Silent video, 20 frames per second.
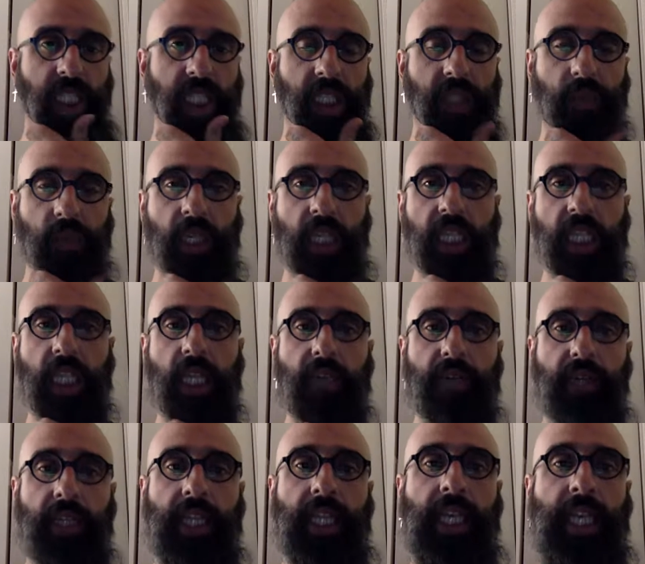in Iran.
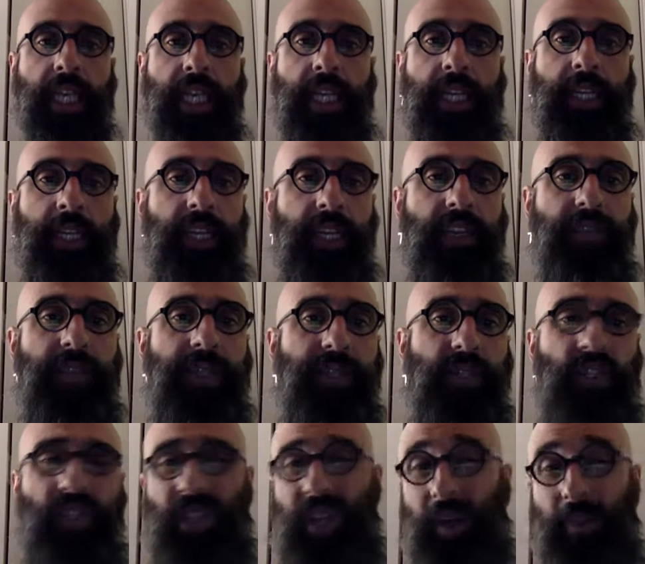Even
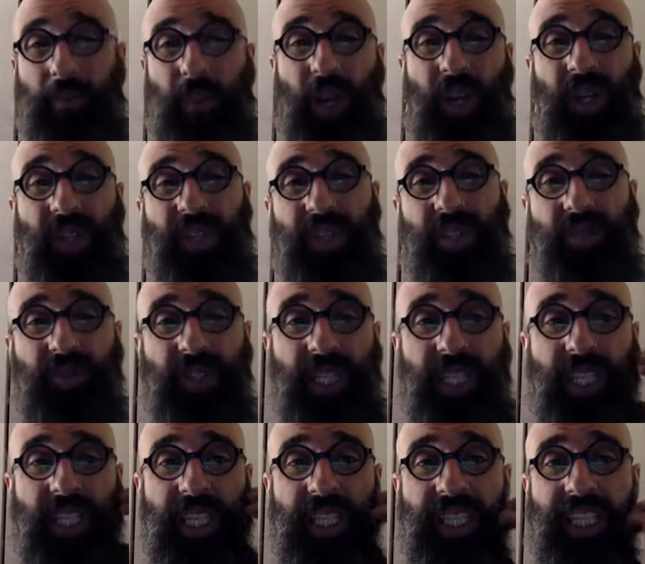some parts of
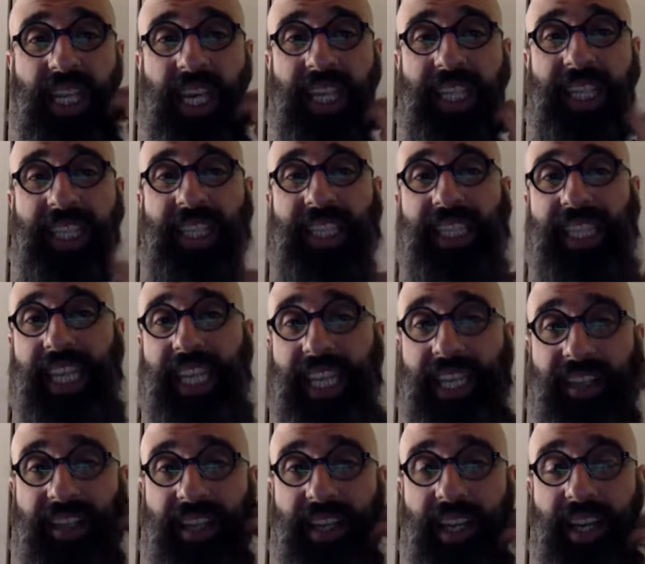the
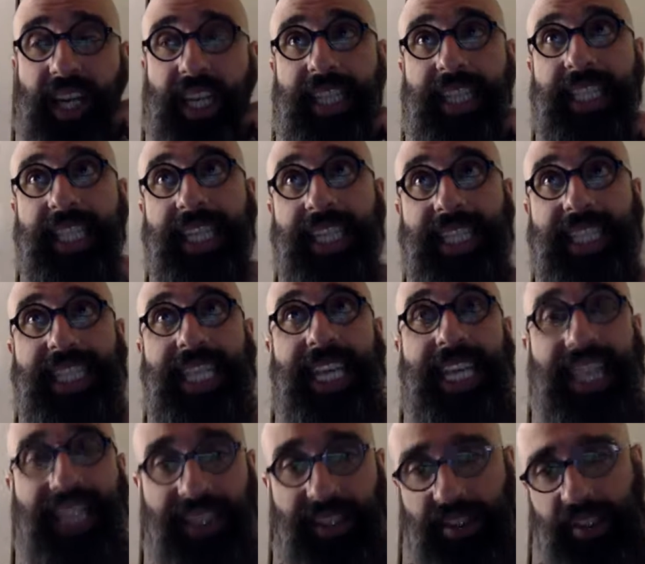
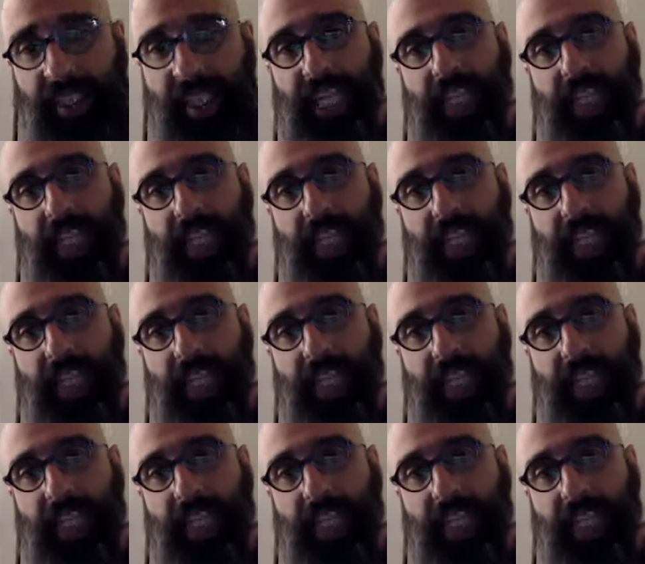identitarian